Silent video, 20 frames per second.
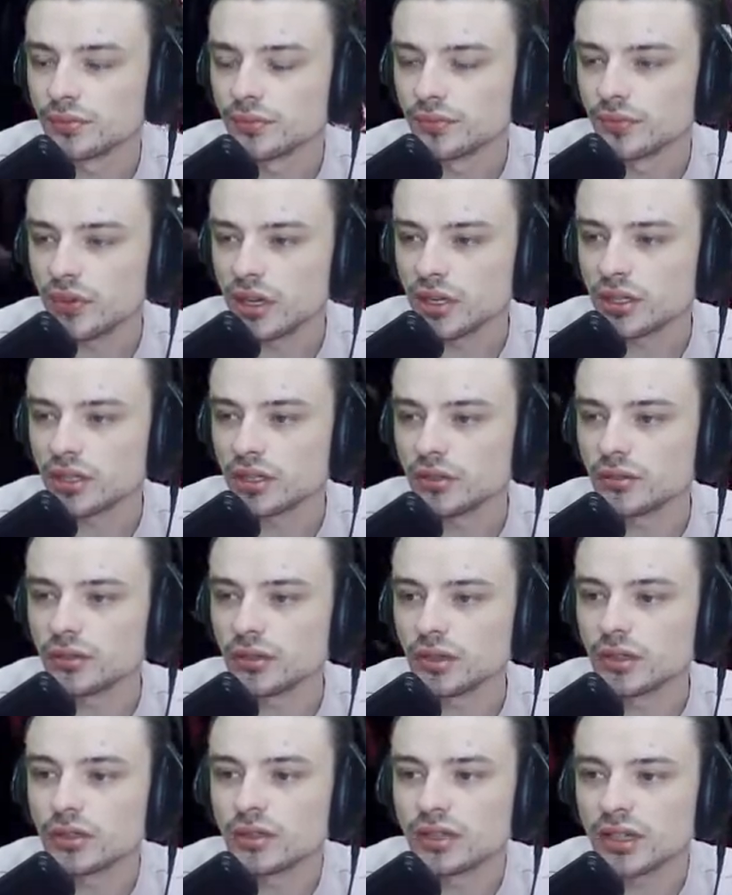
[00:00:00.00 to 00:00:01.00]
Fuck you,
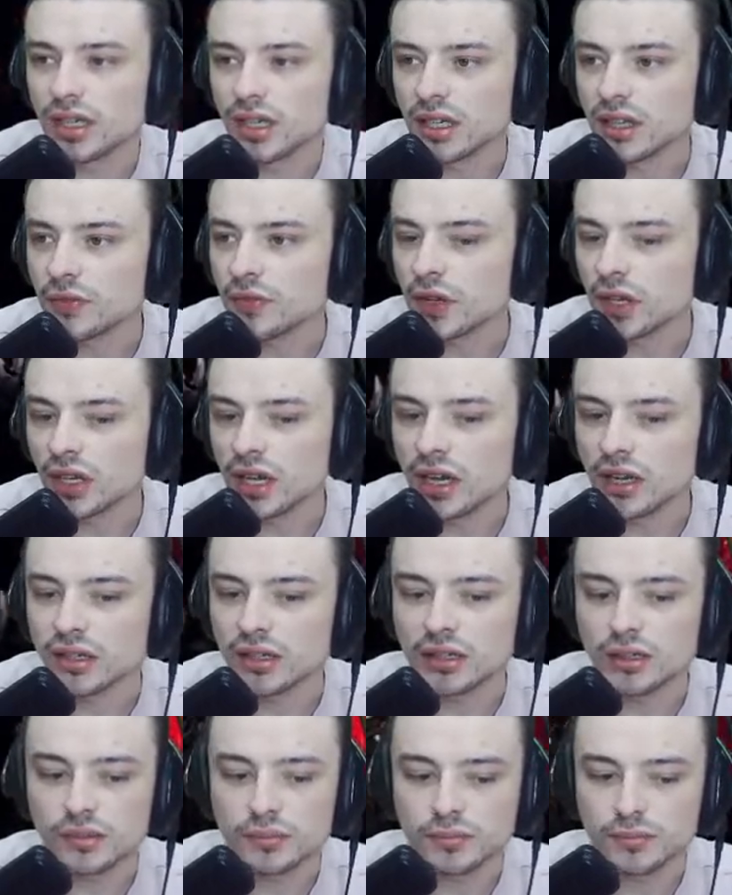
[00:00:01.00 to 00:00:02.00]
nerd. Yeah, get the fuck out of
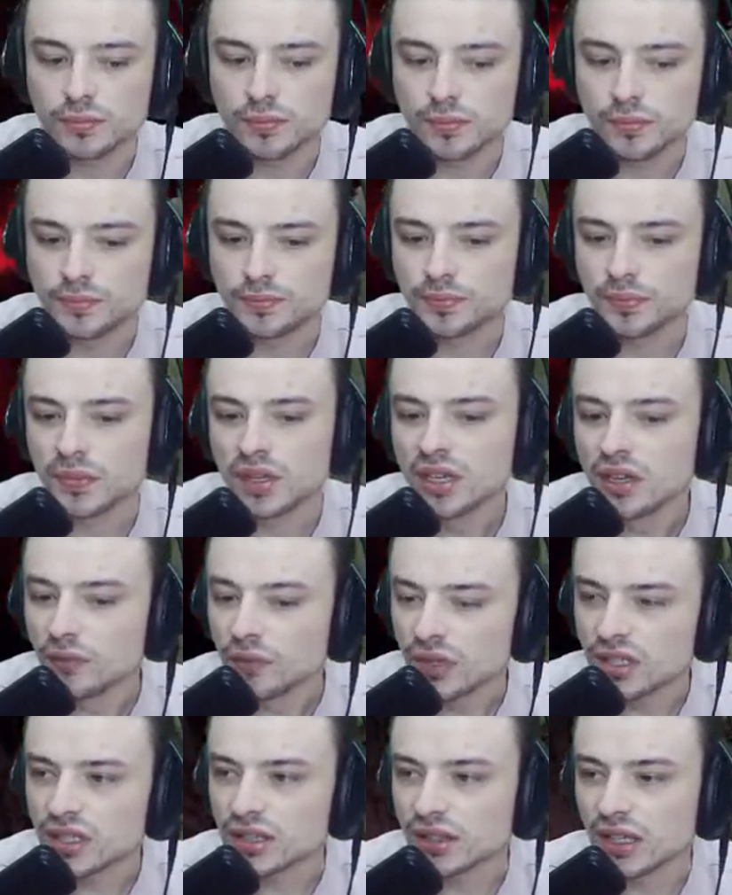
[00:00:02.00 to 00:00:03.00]
here.
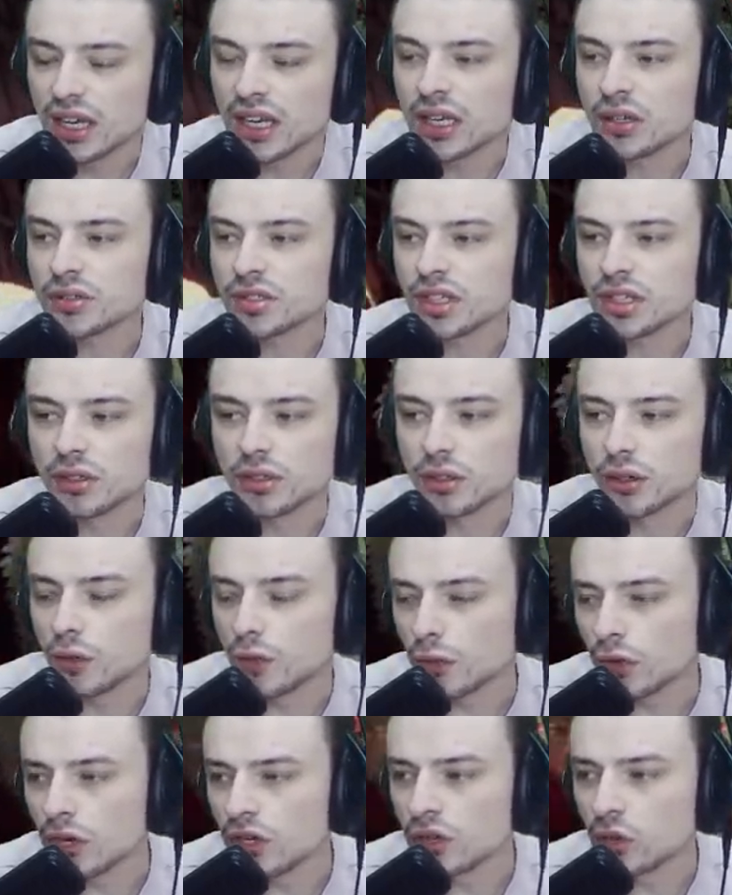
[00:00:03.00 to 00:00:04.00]
Fix a lighthouse yet. Are you
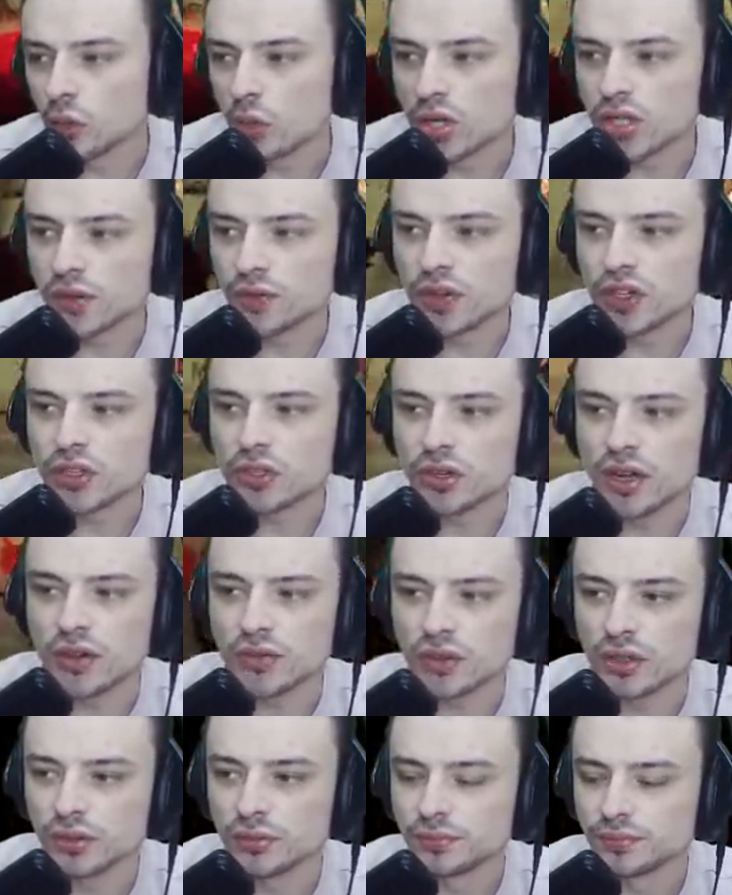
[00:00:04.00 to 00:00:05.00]
referring to the worst adventure ever?